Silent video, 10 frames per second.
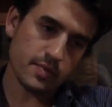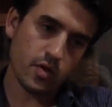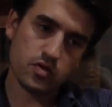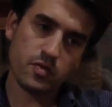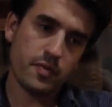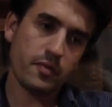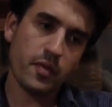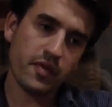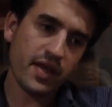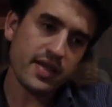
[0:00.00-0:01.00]
because
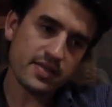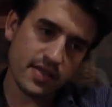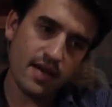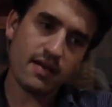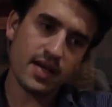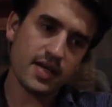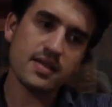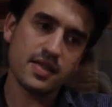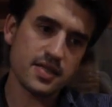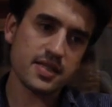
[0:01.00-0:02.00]
we think that Glera
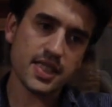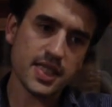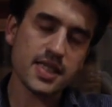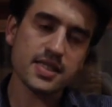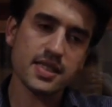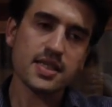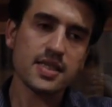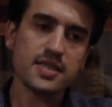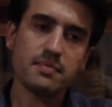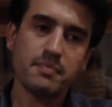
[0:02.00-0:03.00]
is
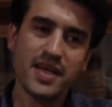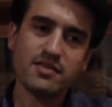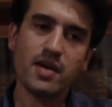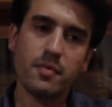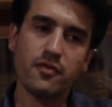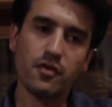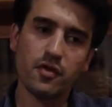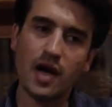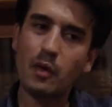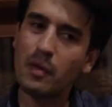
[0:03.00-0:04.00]
the best grape
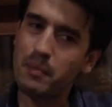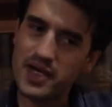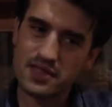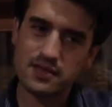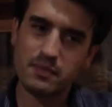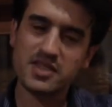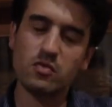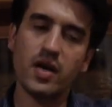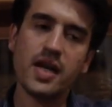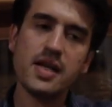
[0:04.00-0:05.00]
for our best
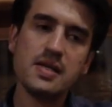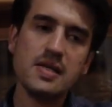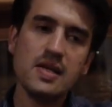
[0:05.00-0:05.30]
wine.